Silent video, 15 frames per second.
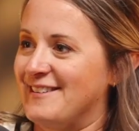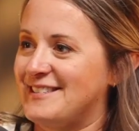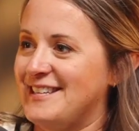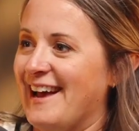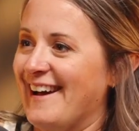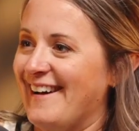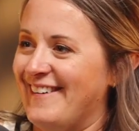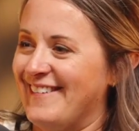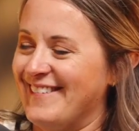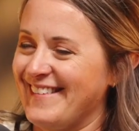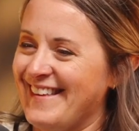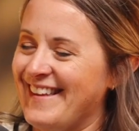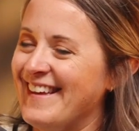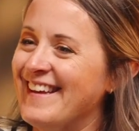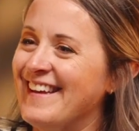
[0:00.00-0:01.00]

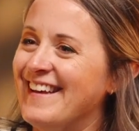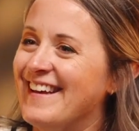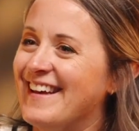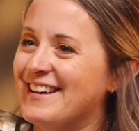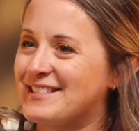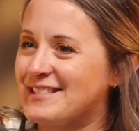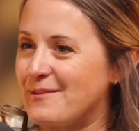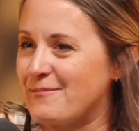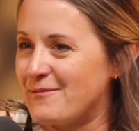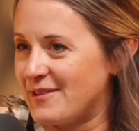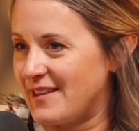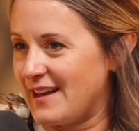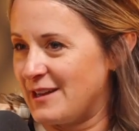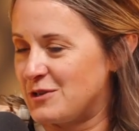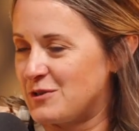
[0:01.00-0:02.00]
town except for
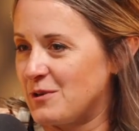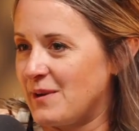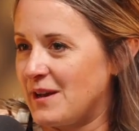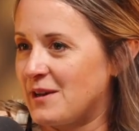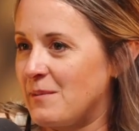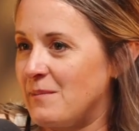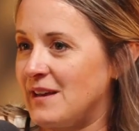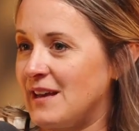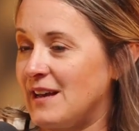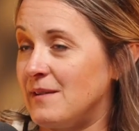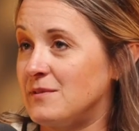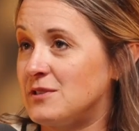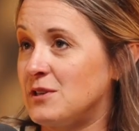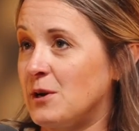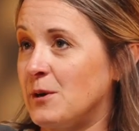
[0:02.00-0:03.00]
the entryway coming
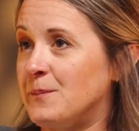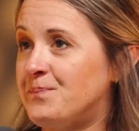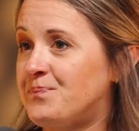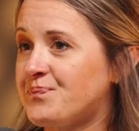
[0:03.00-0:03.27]
in. So,